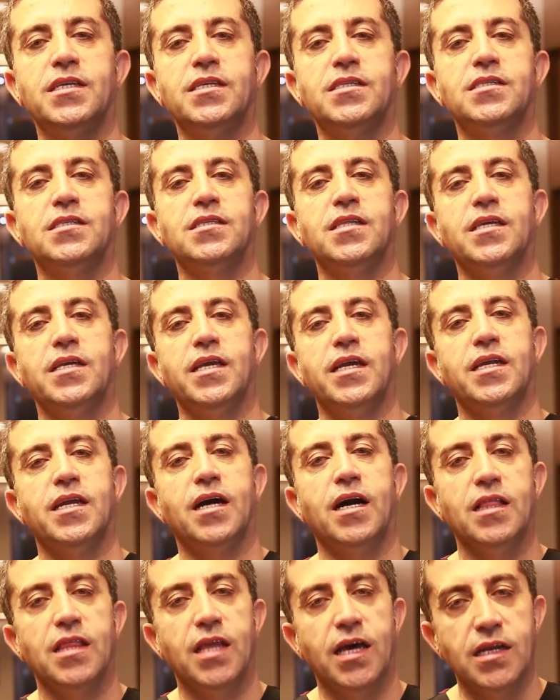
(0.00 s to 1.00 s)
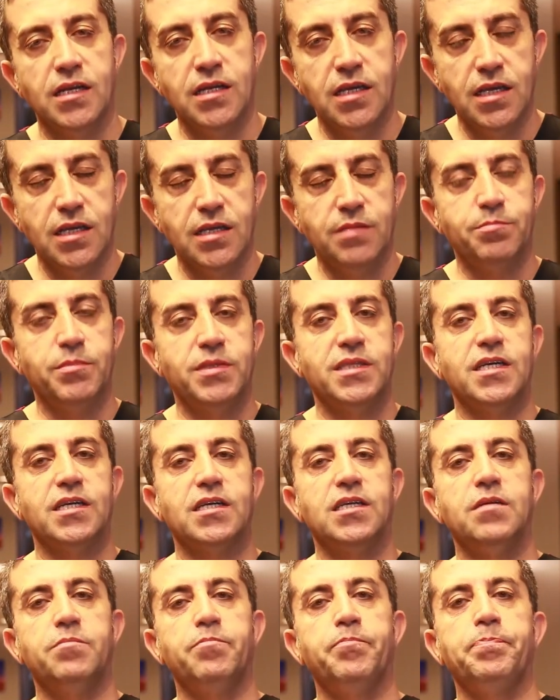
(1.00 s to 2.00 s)
you should bring with you
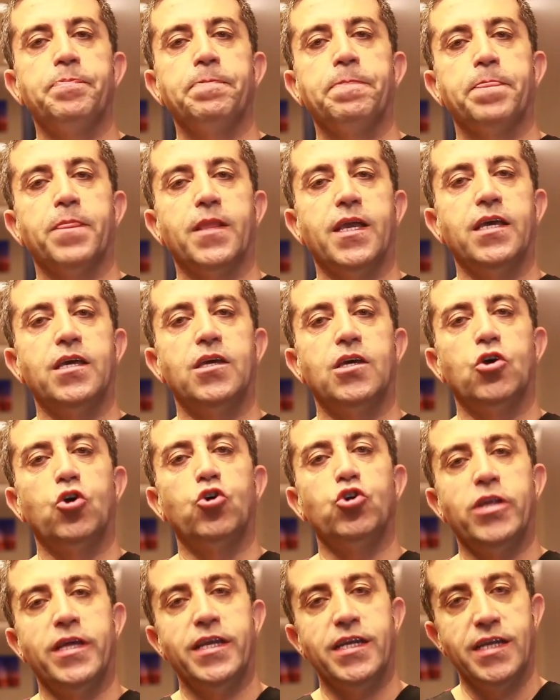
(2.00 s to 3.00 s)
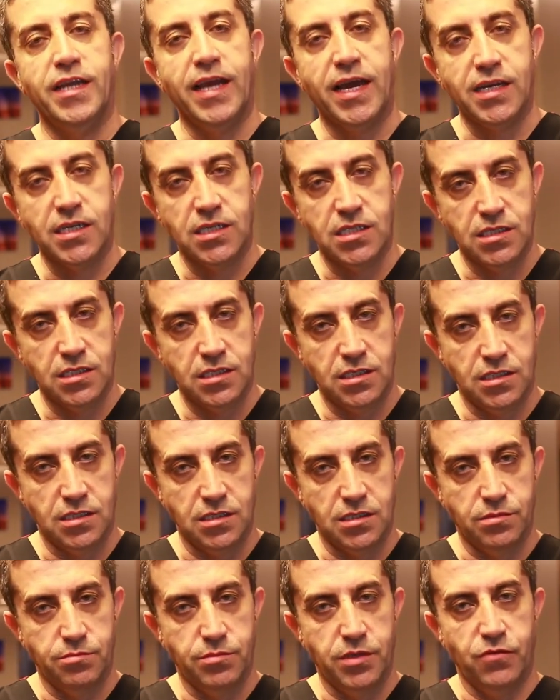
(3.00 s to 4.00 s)
when you come for the first wash
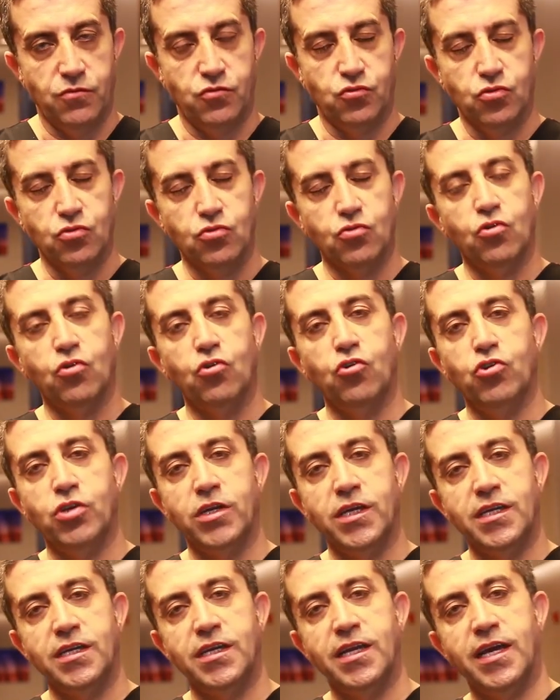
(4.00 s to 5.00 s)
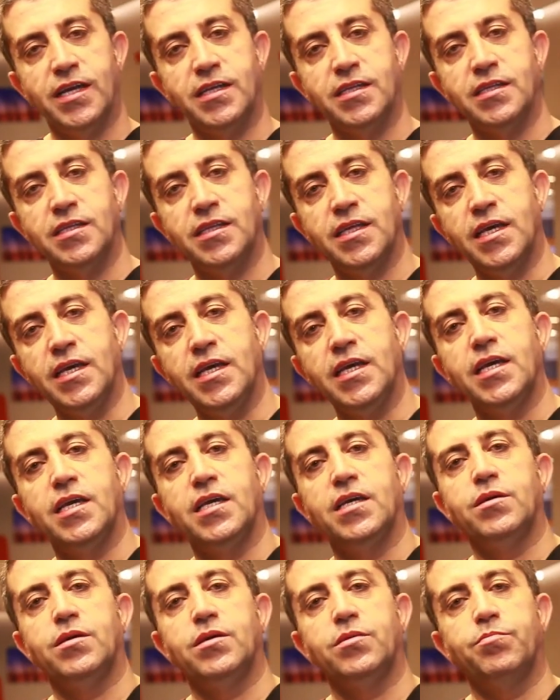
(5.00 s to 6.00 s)
of the hair. The
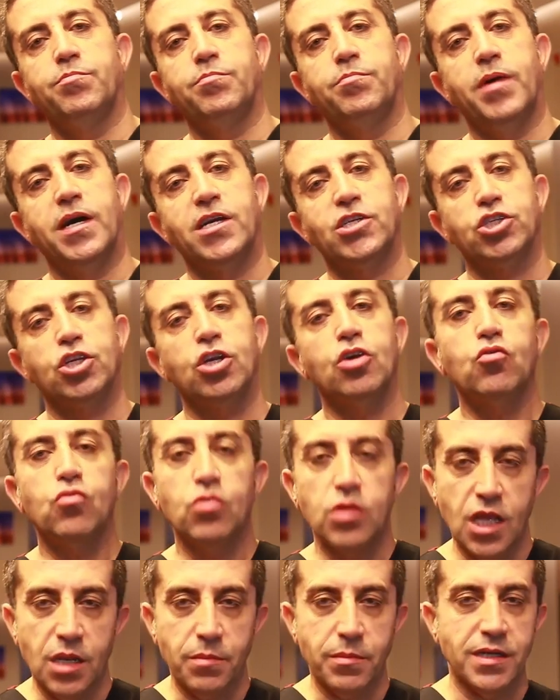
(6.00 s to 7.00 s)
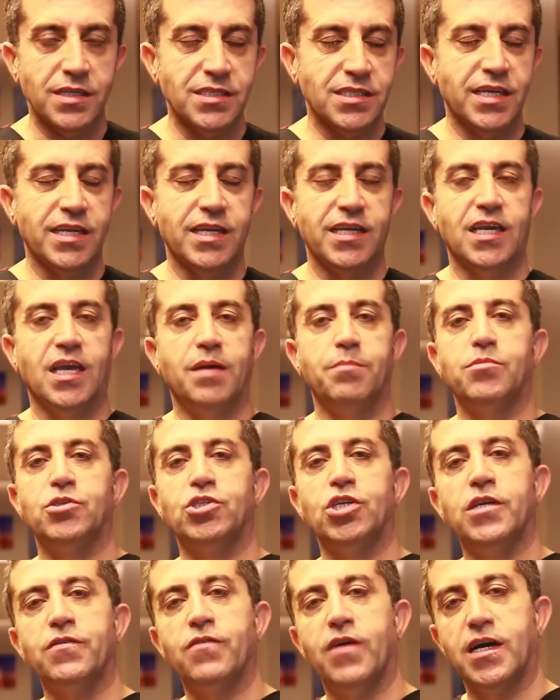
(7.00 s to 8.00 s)
first medication is the lotion
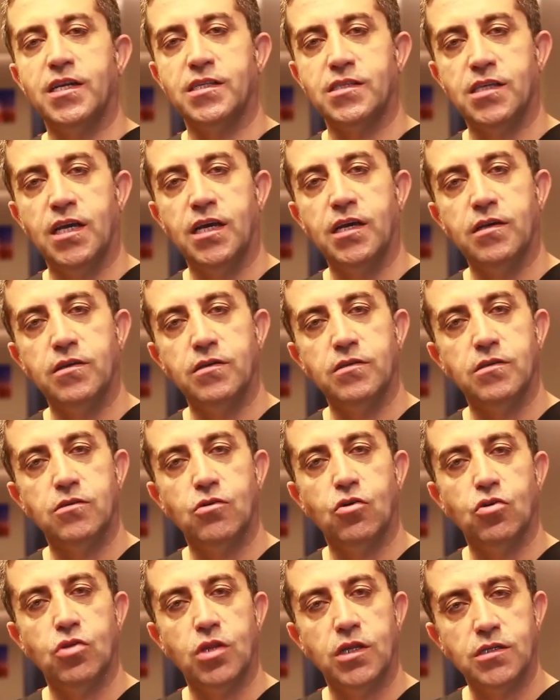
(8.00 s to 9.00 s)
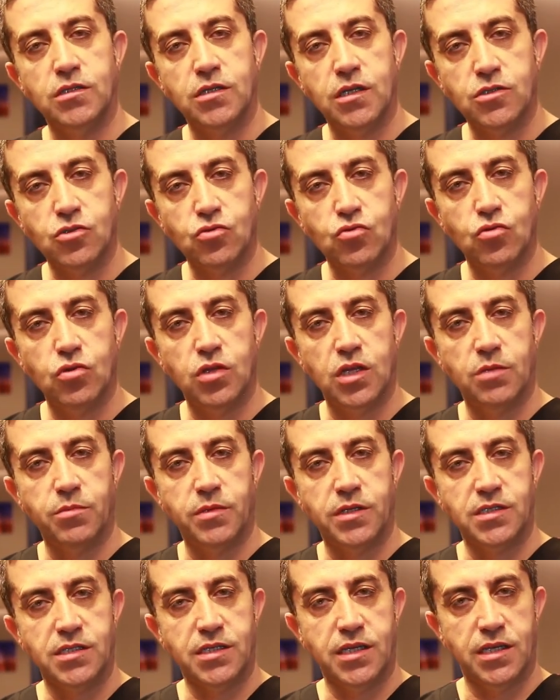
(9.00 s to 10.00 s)
to moisten the scalp.
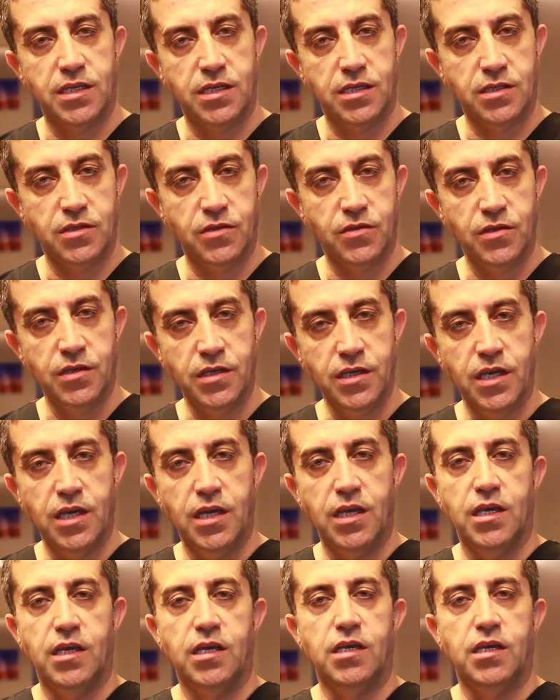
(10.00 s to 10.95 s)
The second medication